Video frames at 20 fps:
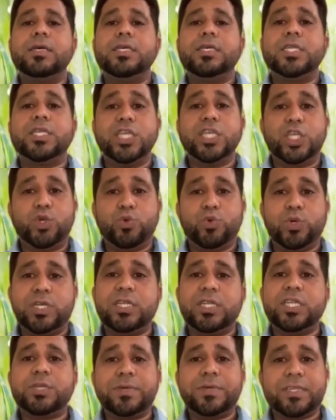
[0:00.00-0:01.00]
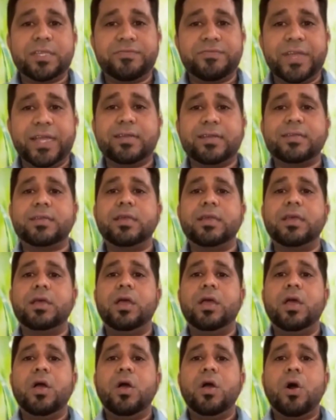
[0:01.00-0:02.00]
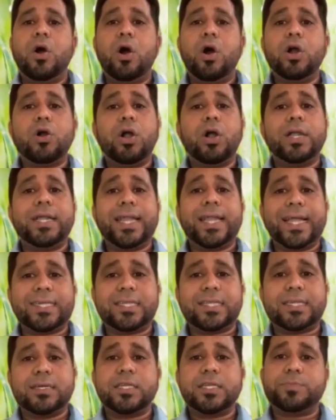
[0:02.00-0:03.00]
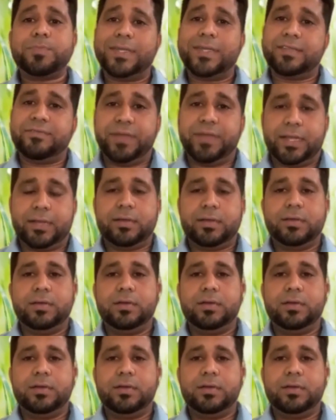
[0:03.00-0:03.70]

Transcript: situation specific, or context specific.